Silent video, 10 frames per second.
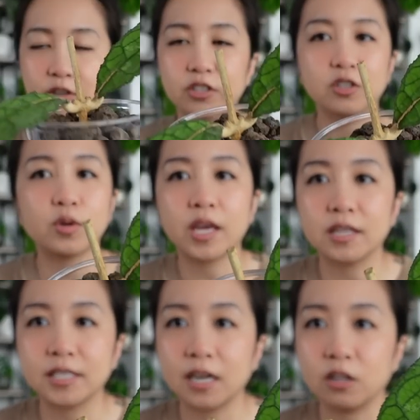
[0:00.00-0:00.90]
you
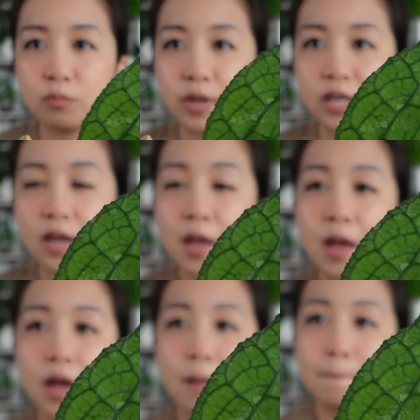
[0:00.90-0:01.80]
can't tell, but
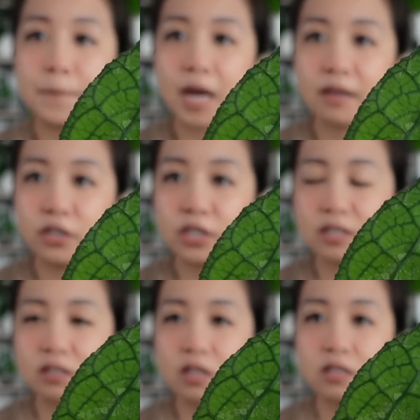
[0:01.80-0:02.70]
my
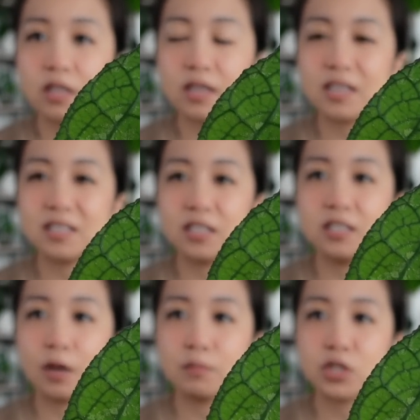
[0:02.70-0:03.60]
goodness, this thing is
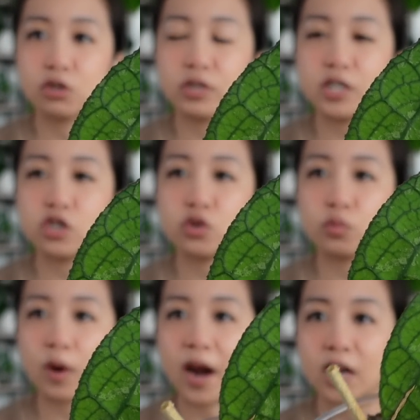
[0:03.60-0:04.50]
dumpstery
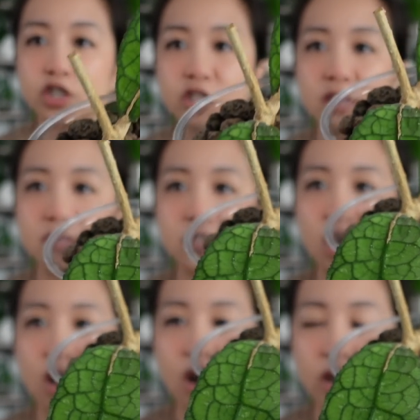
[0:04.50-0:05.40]
trash. This is
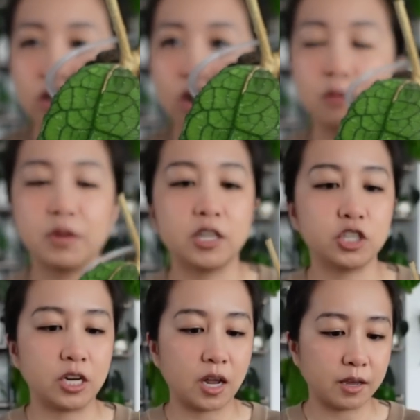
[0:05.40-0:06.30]
hot
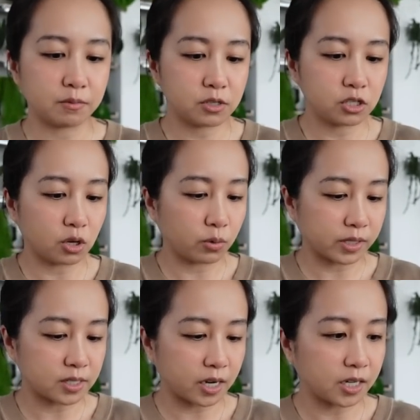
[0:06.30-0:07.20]
garbage, and I'm so
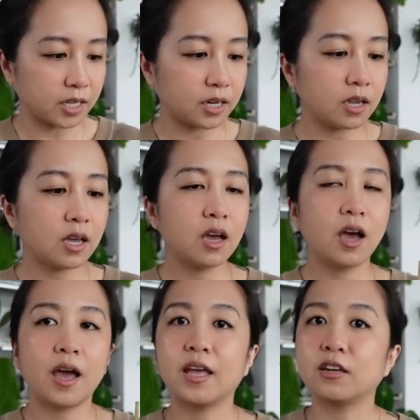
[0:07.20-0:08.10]
excited.
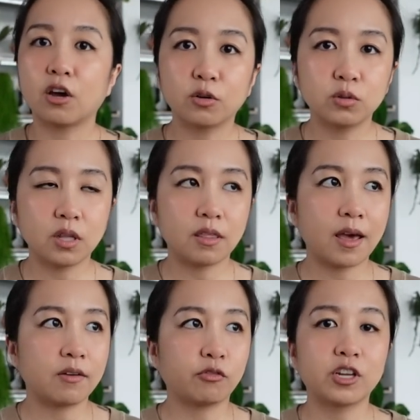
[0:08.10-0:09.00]
And not only
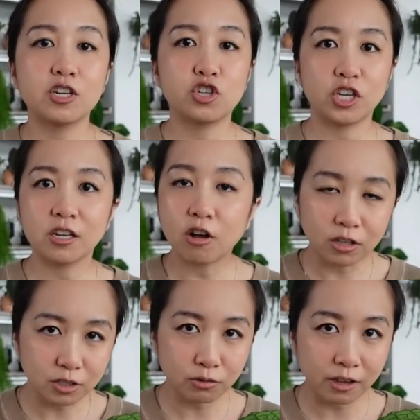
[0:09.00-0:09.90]
that, freaking Jing
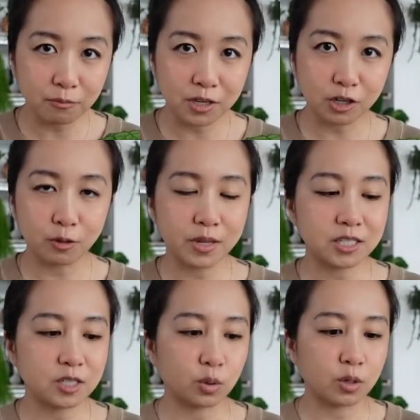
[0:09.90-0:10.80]
also gave me a
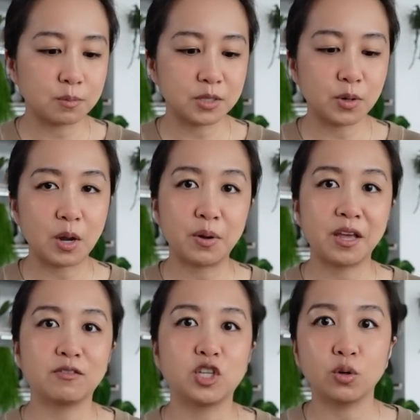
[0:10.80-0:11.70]
Clemenciorum, so now I
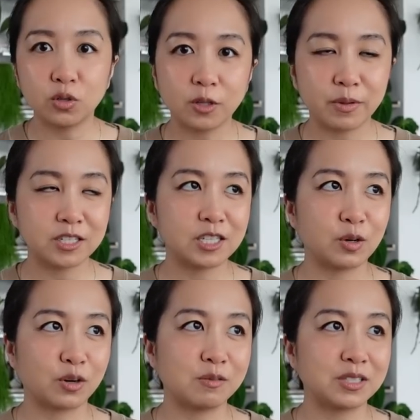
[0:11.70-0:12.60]
have two
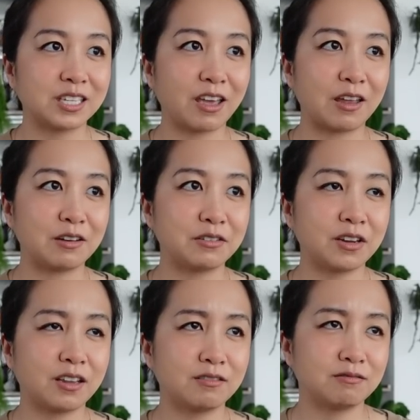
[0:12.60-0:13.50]
Clemenciorums again,
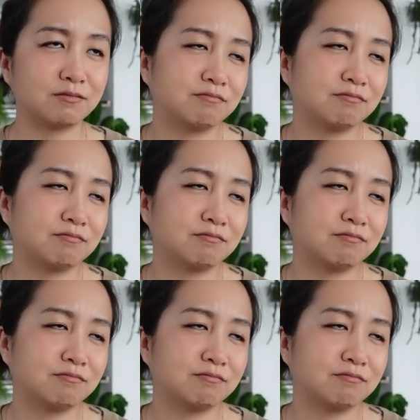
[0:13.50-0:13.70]
and